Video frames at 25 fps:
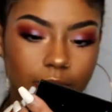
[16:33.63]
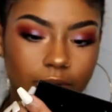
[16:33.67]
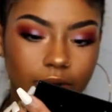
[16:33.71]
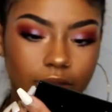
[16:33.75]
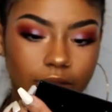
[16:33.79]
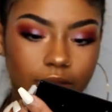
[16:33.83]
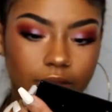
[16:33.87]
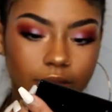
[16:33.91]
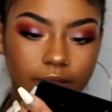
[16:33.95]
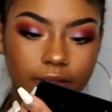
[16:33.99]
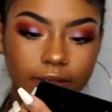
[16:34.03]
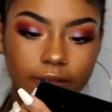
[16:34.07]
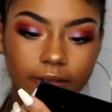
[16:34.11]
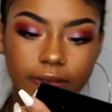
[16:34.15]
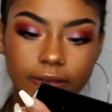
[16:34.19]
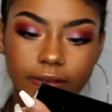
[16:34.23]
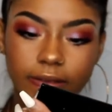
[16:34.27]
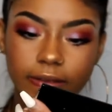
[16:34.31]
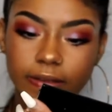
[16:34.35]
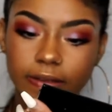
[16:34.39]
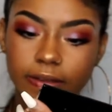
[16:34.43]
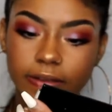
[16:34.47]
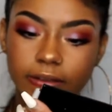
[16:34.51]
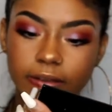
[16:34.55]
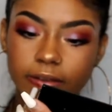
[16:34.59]
but it's like,
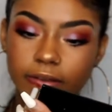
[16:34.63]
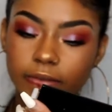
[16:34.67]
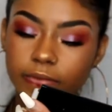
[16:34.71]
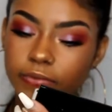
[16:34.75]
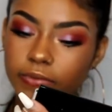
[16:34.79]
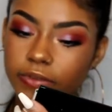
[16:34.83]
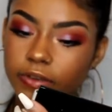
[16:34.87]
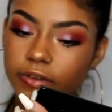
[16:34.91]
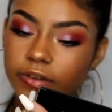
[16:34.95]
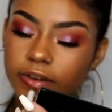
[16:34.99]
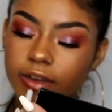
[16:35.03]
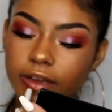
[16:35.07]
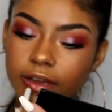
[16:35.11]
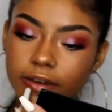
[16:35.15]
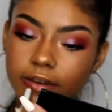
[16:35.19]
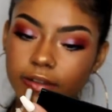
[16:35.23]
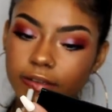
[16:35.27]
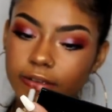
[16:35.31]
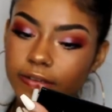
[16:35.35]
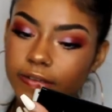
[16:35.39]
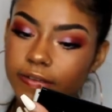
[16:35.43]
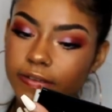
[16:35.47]
if you're not,